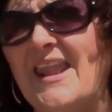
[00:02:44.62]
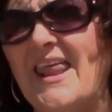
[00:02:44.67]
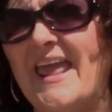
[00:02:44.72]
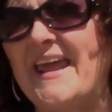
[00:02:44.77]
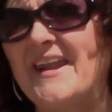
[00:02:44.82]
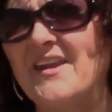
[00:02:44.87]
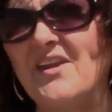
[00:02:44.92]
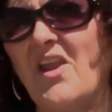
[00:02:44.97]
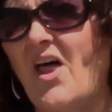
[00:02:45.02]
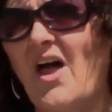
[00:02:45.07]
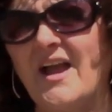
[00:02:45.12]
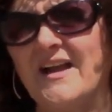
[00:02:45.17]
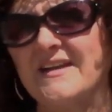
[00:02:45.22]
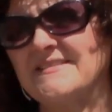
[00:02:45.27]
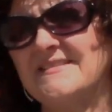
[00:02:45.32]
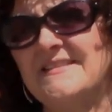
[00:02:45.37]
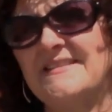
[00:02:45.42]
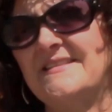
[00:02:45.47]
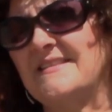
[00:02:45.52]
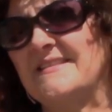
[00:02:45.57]

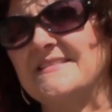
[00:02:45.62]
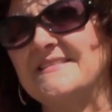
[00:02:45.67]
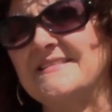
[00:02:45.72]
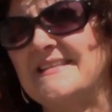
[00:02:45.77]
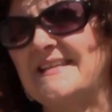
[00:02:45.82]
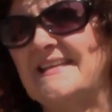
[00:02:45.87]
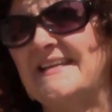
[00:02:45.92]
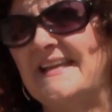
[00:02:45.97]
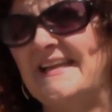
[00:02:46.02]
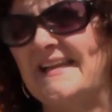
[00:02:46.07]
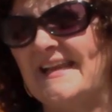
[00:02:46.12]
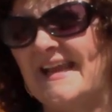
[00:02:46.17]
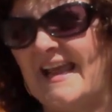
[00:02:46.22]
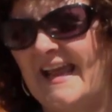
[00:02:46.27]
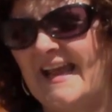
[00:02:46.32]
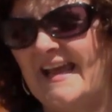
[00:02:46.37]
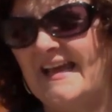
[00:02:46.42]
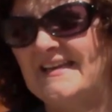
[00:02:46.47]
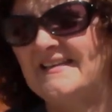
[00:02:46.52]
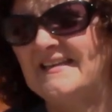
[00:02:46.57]
landlocked in the city.
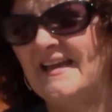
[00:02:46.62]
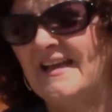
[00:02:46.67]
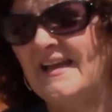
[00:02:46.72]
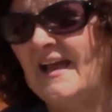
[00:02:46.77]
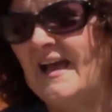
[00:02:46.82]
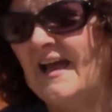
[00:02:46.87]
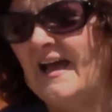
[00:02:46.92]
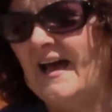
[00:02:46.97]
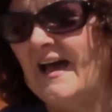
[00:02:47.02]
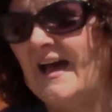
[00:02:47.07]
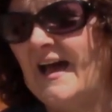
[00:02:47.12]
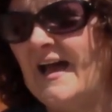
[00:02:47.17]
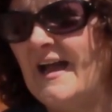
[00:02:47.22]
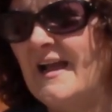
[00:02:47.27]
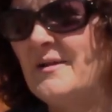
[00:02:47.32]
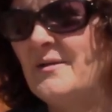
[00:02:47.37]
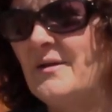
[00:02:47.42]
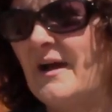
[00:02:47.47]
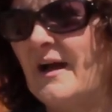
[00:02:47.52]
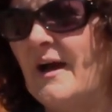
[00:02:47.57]
And
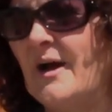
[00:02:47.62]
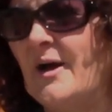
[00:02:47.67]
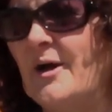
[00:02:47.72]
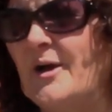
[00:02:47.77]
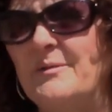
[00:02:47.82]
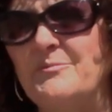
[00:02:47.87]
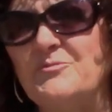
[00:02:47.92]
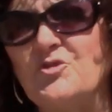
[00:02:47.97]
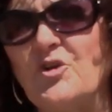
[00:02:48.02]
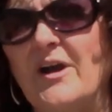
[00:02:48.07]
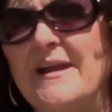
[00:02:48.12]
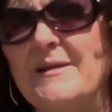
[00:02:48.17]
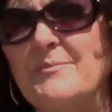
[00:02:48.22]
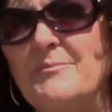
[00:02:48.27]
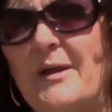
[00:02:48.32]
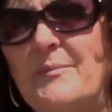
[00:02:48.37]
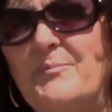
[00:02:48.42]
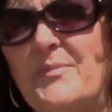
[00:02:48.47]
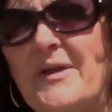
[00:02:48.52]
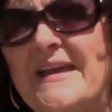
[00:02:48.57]
I am trying
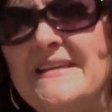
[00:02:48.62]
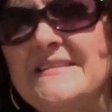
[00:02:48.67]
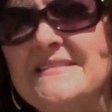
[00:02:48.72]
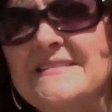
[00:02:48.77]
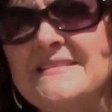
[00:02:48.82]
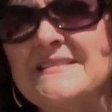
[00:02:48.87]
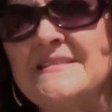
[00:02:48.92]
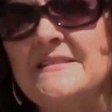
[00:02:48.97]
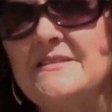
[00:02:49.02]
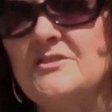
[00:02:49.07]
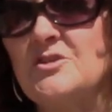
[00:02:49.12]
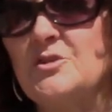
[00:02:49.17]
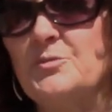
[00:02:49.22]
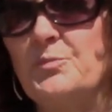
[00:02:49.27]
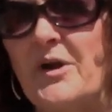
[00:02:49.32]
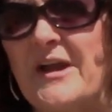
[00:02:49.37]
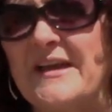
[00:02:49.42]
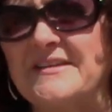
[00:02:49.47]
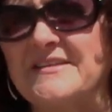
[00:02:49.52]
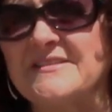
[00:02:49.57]
my best to
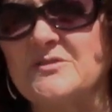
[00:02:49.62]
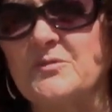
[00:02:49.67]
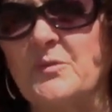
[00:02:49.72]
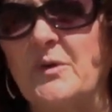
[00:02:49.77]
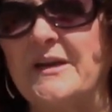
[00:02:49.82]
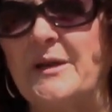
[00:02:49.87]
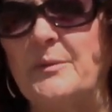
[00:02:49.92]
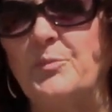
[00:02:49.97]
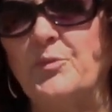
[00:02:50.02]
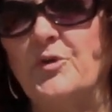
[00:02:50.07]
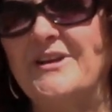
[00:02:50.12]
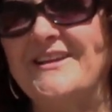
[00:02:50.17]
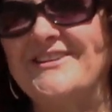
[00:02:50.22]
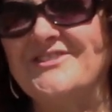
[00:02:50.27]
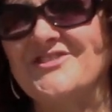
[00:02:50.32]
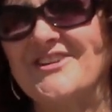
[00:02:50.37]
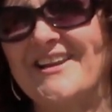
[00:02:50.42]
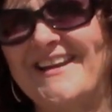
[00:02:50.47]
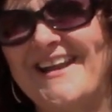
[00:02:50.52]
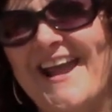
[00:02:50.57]
practice what I
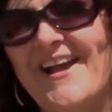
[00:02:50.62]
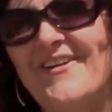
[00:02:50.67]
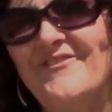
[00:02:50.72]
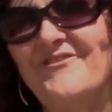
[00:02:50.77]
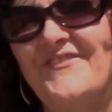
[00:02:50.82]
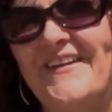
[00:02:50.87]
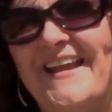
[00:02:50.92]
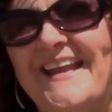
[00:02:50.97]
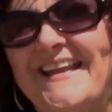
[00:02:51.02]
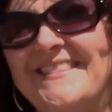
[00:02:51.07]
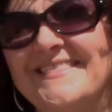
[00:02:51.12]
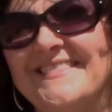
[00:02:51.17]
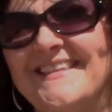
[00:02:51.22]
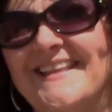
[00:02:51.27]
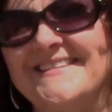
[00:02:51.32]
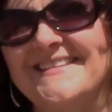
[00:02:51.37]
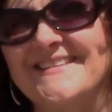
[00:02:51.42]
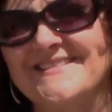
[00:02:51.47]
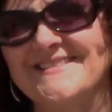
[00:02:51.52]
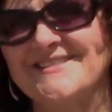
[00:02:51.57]
preach and have faith
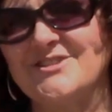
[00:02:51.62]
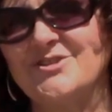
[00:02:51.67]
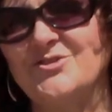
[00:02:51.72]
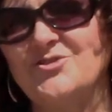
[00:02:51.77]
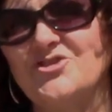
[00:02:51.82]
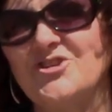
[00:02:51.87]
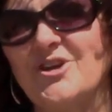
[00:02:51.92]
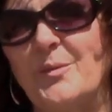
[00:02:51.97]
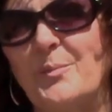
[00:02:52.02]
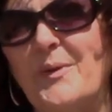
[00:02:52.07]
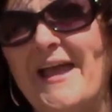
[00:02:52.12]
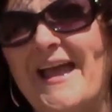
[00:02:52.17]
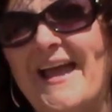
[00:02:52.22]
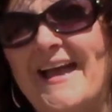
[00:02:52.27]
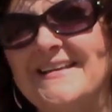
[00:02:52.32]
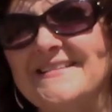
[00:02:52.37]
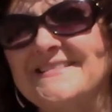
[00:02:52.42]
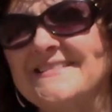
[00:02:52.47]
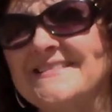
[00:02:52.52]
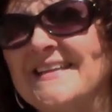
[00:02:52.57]
that this too shall
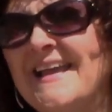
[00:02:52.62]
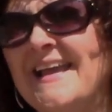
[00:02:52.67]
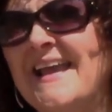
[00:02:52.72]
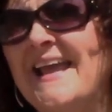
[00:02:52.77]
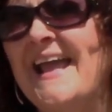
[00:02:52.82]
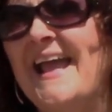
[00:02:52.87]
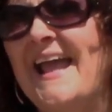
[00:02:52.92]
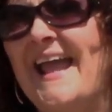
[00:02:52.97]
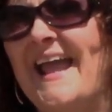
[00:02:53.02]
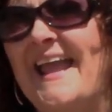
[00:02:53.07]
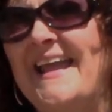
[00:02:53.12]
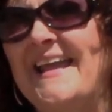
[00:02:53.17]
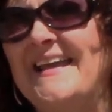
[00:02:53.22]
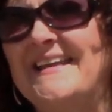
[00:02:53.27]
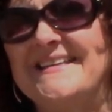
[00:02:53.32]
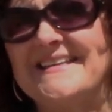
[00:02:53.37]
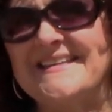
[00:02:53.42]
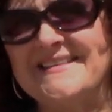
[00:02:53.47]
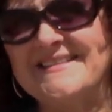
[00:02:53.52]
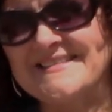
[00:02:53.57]
pass.
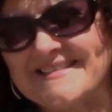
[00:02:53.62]
And it's